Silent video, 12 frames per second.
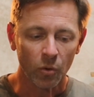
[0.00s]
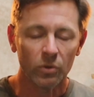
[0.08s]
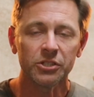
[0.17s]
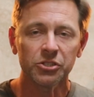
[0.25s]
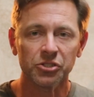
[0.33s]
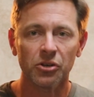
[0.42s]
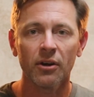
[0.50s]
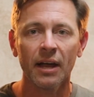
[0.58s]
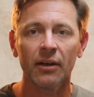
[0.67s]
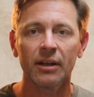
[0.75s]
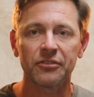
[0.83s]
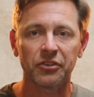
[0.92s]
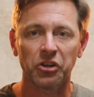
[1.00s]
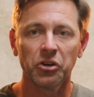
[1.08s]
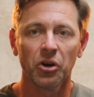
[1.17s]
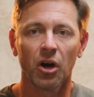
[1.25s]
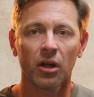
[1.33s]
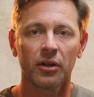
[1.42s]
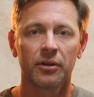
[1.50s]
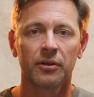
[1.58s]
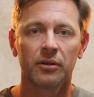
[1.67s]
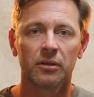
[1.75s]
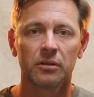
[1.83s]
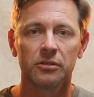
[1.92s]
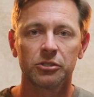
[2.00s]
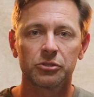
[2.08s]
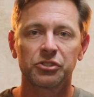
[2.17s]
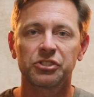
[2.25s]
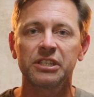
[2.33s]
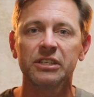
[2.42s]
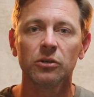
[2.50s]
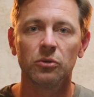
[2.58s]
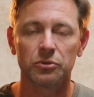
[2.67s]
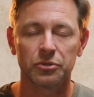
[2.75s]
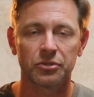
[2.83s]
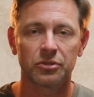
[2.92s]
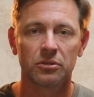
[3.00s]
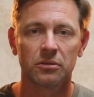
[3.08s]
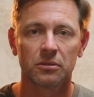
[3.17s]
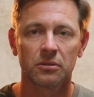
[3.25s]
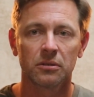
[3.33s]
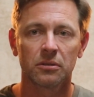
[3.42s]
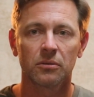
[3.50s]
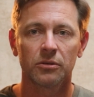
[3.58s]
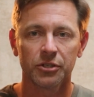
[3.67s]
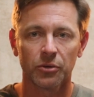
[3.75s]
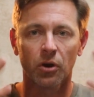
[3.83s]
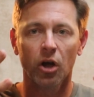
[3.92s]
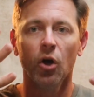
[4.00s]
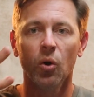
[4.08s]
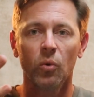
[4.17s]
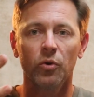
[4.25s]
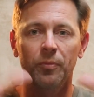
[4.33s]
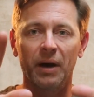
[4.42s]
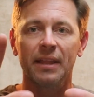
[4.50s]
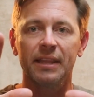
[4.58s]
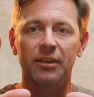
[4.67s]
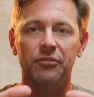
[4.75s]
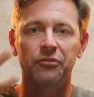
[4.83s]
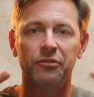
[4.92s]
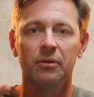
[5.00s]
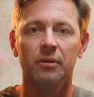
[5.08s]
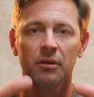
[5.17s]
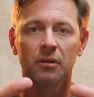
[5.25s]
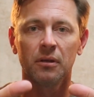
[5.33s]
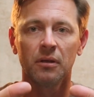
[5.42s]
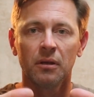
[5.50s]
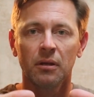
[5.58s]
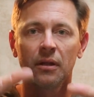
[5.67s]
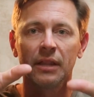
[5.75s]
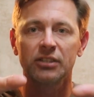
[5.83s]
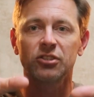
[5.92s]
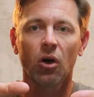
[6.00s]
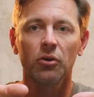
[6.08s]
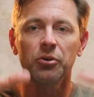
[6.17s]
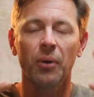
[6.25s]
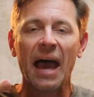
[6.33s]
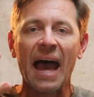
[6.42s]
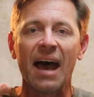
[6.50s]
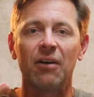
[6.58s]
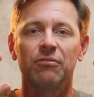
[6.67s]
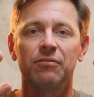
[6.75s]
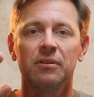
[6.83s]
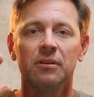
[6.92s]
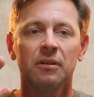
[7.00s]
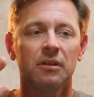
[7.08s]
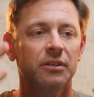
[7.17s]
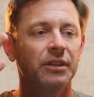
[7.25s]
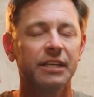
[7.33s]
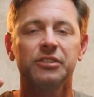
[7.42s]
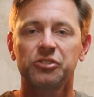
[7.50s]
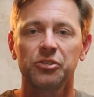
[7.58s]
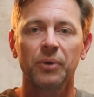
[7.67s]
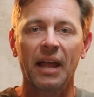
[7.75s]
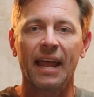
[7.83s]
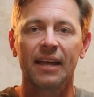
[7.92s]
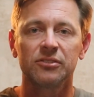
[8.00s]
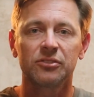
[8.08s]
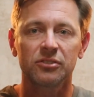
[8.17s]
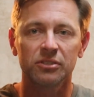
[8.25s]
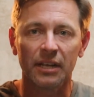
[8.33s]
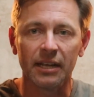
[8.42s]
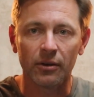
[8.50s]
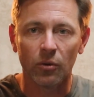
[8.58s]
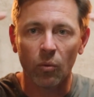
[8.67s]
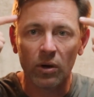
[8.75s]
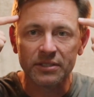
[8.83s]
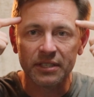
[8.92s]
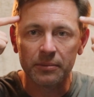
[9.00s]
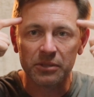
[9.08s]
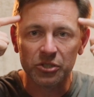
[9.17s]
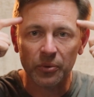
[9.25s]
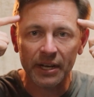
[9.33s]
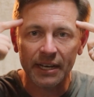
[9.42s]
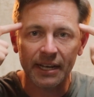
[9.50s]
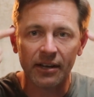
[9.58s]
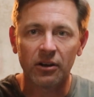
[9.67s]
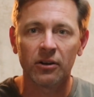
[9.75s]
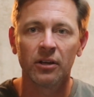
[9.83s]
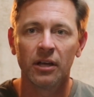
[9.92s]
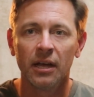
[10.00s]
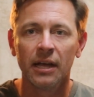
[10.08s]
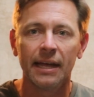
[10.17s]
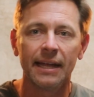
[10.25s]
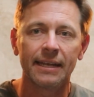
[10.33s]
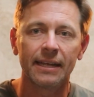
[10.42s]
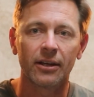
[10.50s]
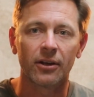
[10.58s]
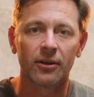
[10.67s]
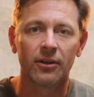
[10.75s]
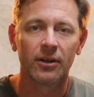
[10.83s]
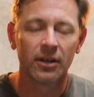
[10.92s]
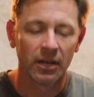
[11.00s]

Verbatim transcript: When you start out as a cook, your skills, you're owned by this. That's all you have. These two hands and what's in between here and here.